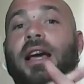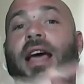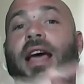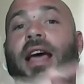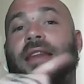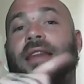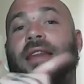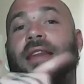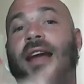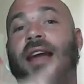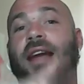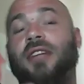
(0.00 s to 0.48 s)

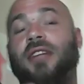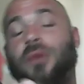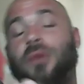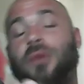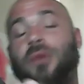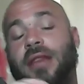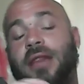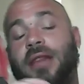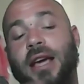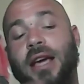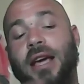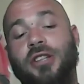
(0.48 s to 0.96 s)
And that's
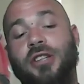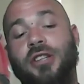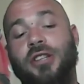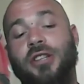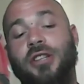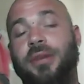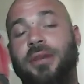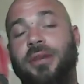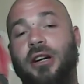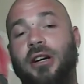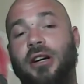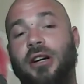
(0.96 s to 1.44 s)
where the
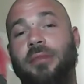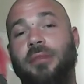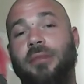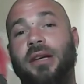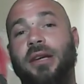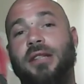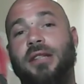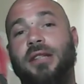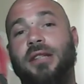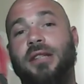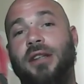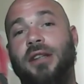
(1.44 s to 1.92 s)
ancient
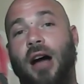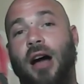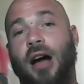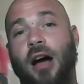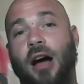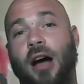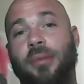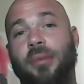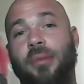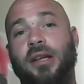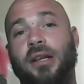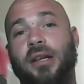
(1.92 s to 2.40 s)
pyramids and
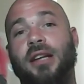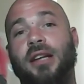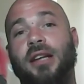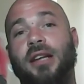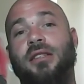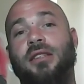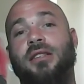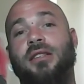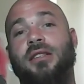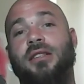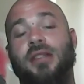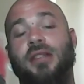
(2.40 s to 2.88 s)

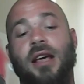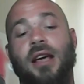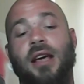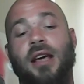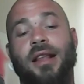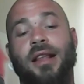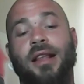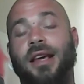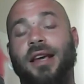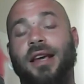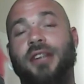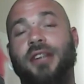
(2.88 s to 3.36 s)
obelisks,
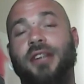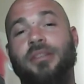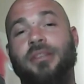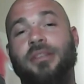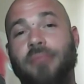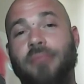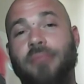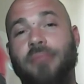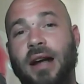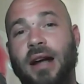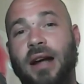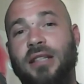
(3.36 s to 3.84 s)
the
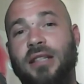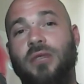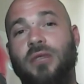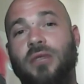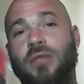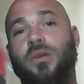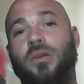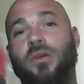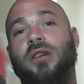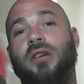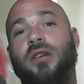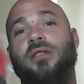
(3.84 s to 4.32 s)
ancient
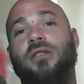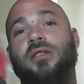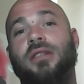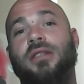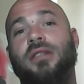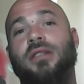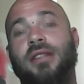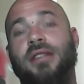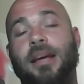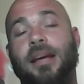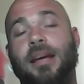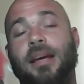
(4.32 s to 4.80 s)
medicine wheels
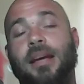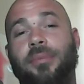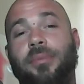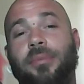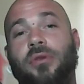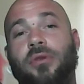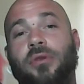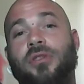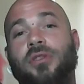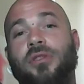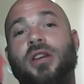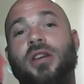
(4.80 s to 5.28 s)
and
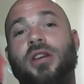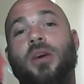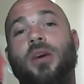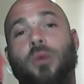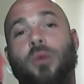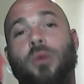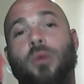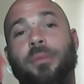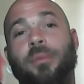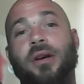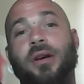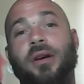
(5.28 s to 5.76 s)
temples
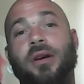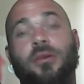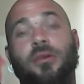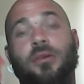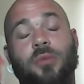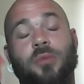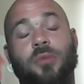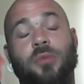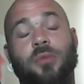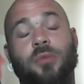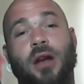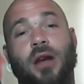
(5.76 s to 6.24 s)
were
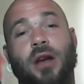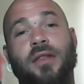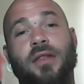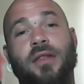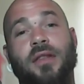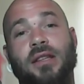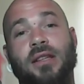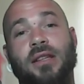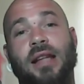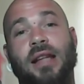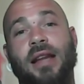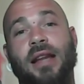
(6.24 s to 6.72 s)
built, was on
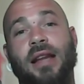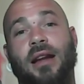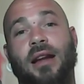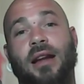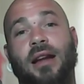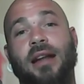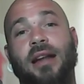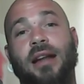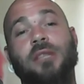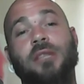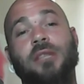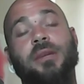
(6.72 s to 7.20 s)
these ley
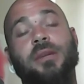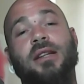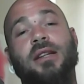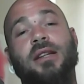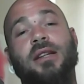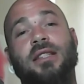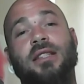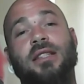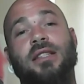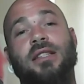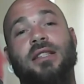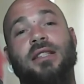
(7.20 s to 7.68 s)
lines,
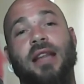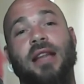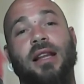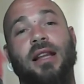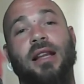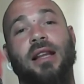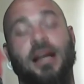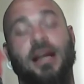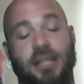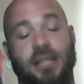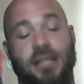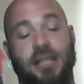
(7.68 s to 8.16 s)
because these ley
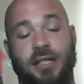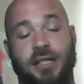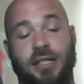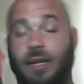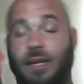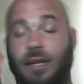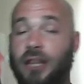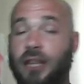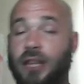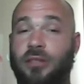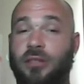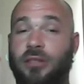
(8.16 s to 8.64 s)
lines, these
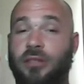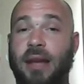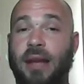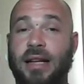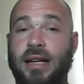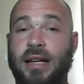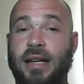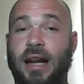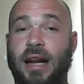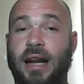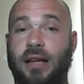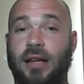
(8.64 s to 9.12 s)

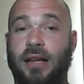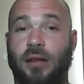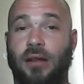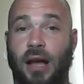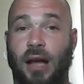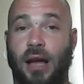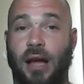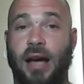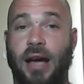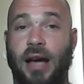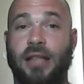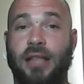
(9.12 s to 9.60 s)
electromagnetic
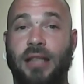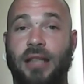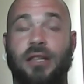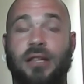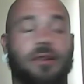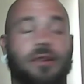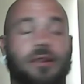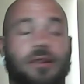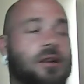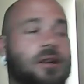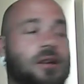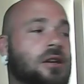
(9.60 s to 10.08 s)
lines
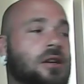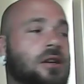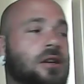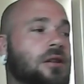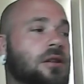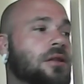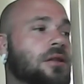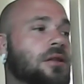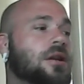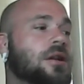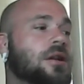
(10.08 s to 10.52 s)
in the earth,